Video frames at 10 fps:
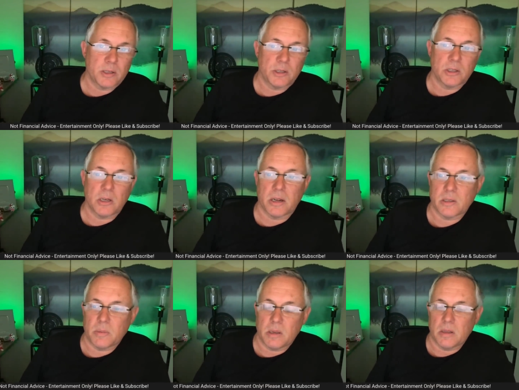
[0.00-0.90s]
This is not
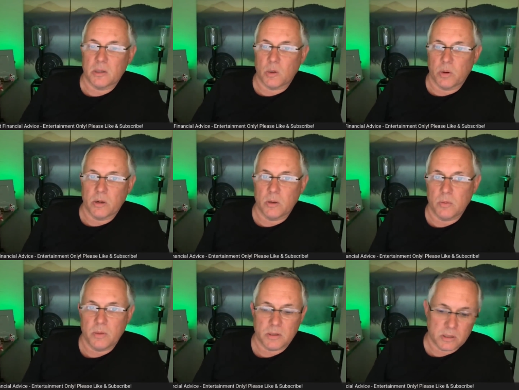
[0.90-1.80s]
something that's going
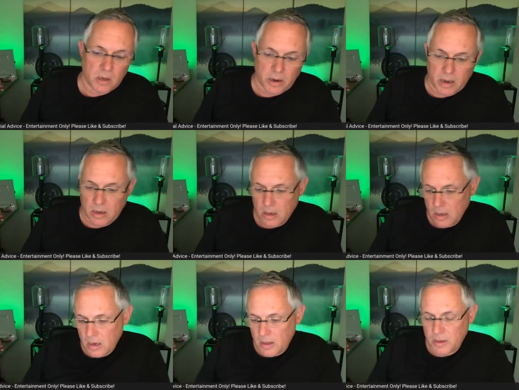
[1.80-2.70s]
to, this is not a,
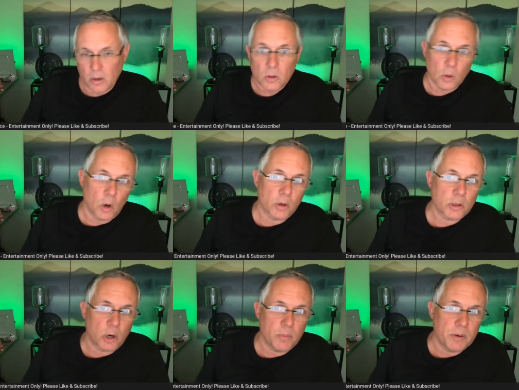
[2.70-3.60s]
I think, a
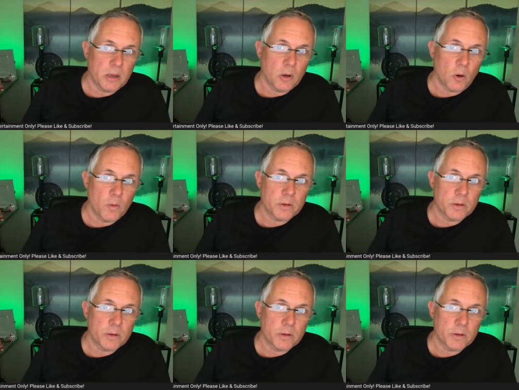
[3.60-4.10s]
long-term deal.